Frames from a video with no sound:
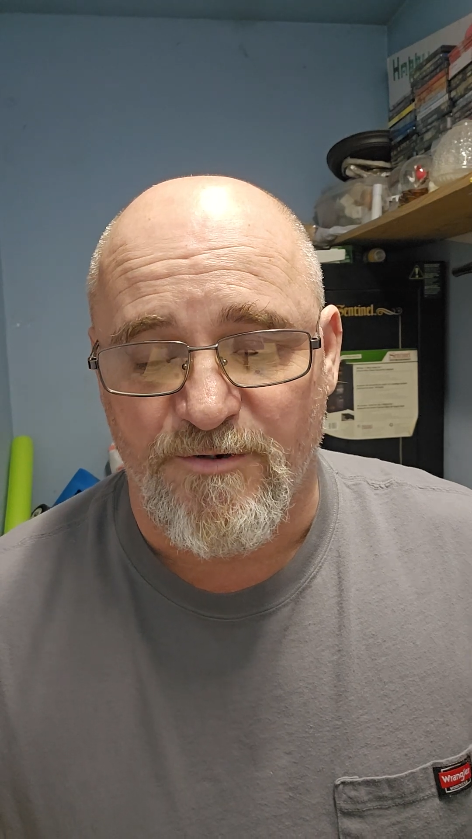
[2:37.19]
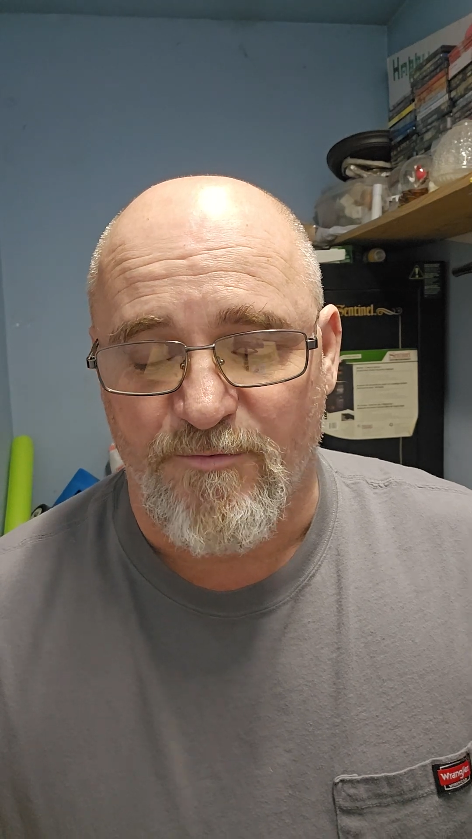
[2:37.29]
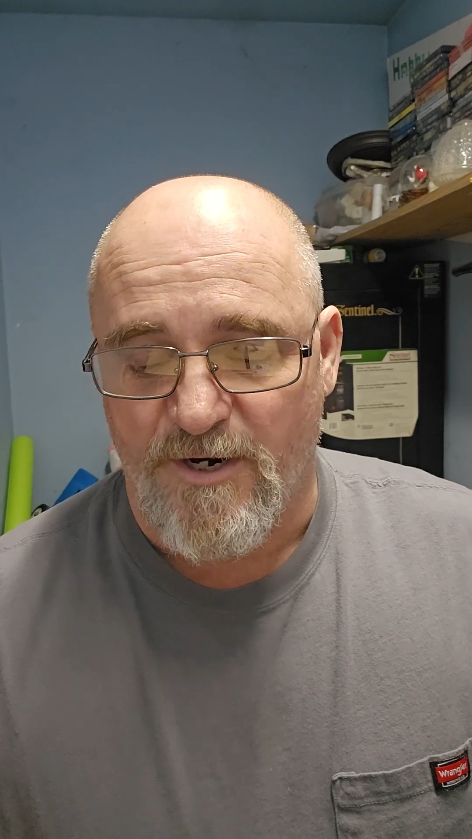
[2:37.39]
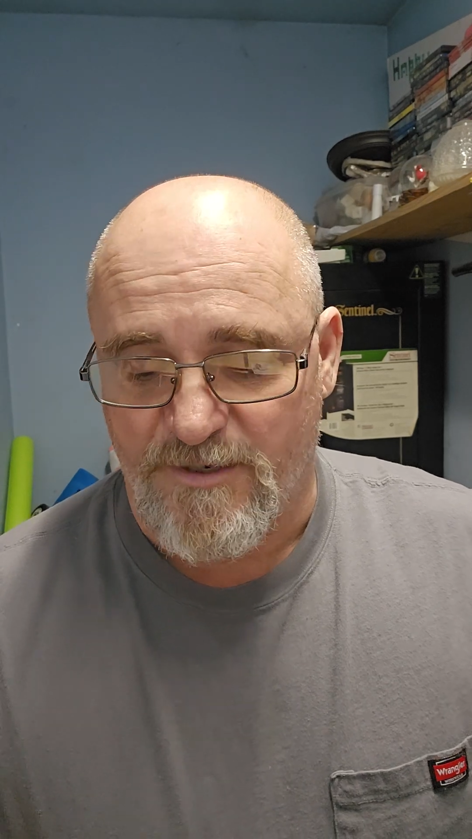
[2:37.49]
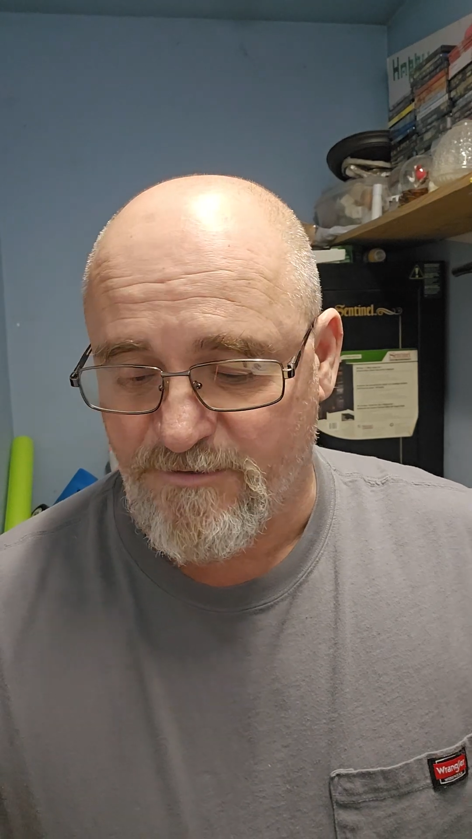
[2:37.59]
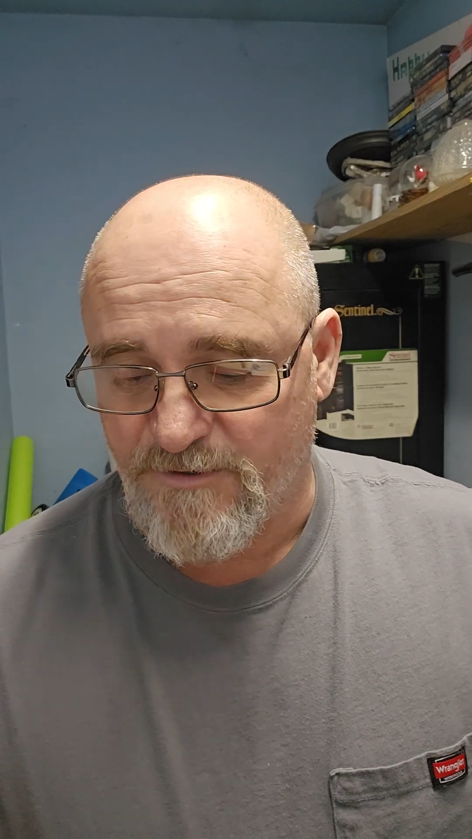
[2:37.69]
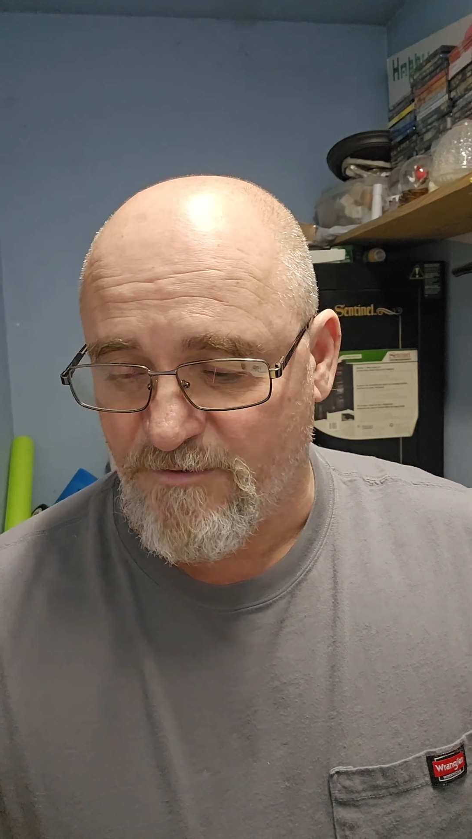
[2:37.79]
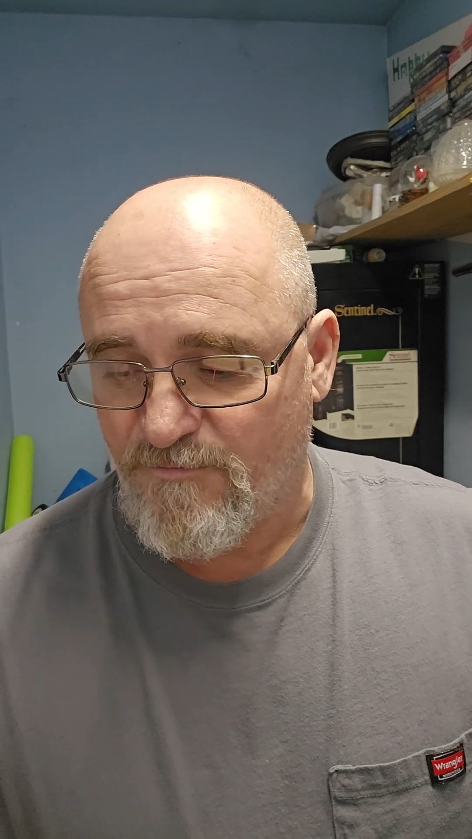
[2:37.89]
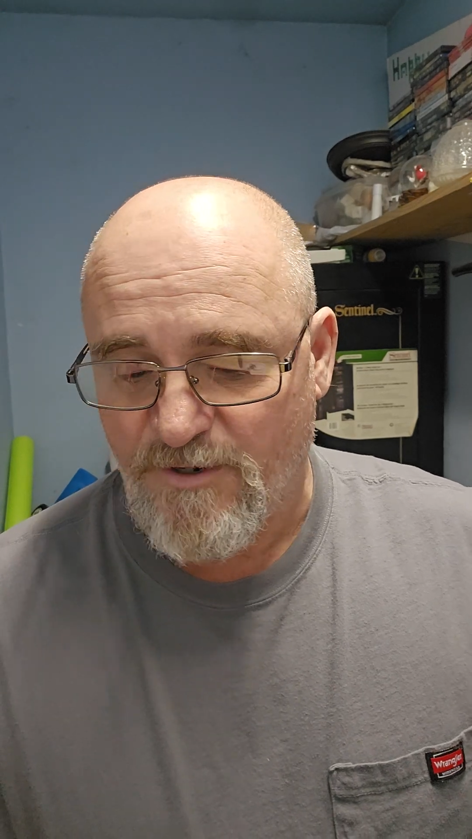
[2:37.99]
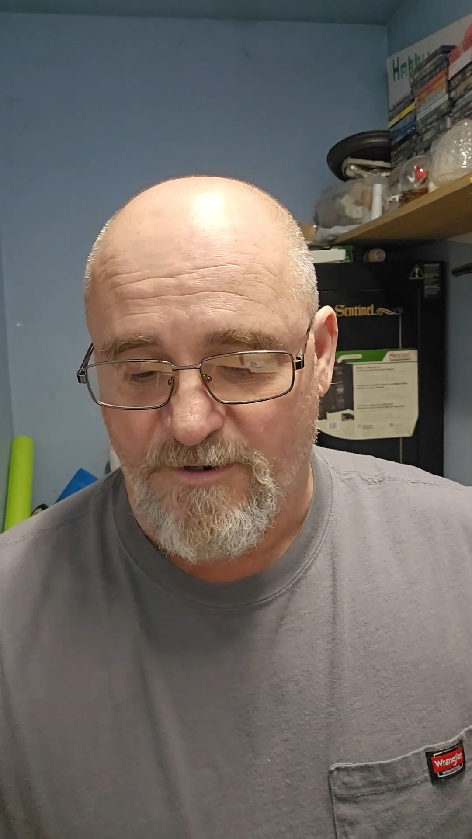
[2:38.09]

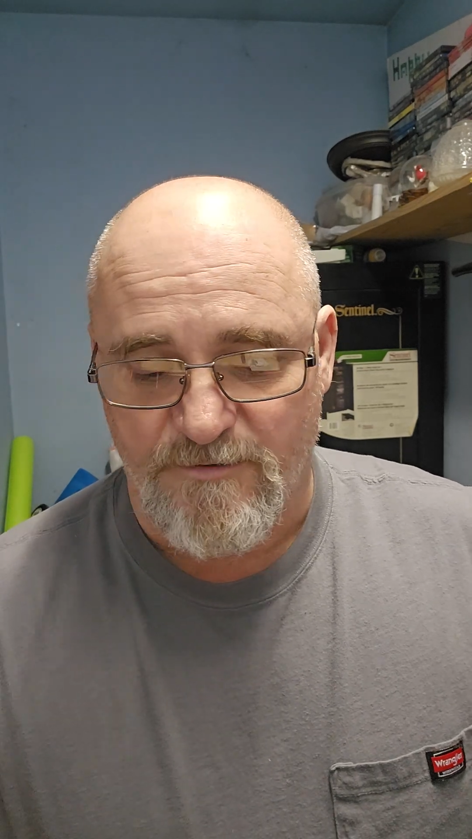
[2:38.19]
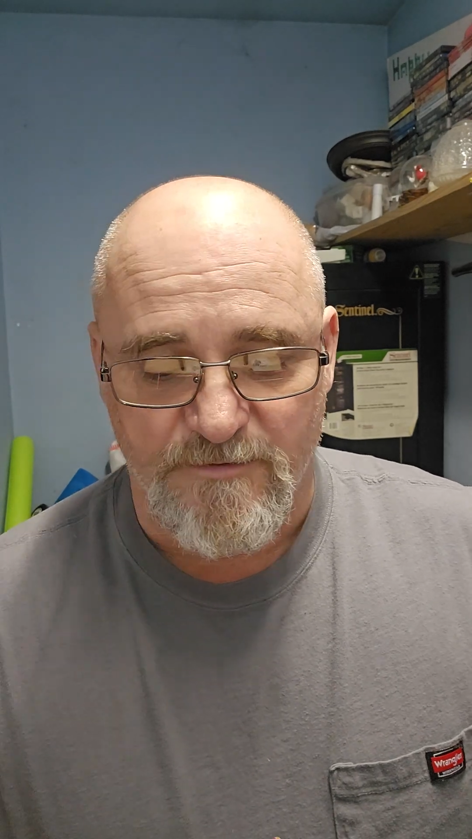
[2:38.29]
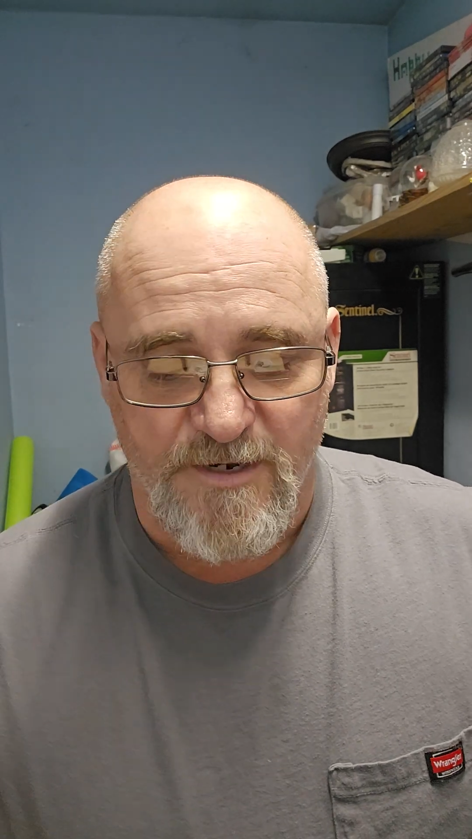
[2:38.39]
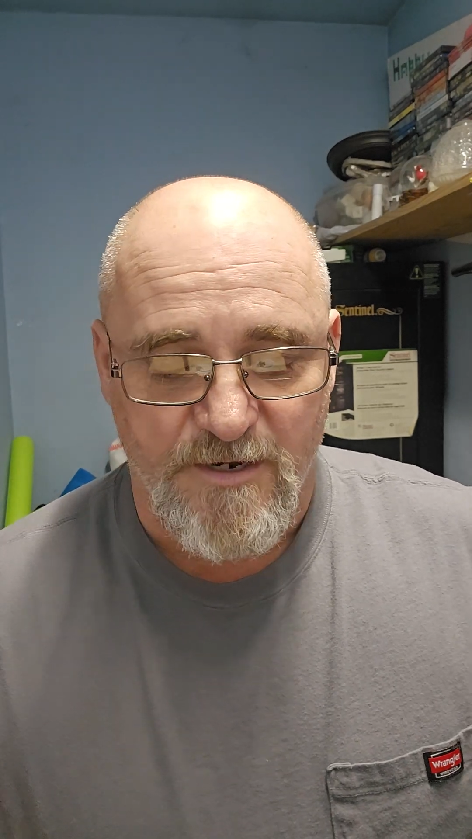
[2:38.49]
Nebraska, where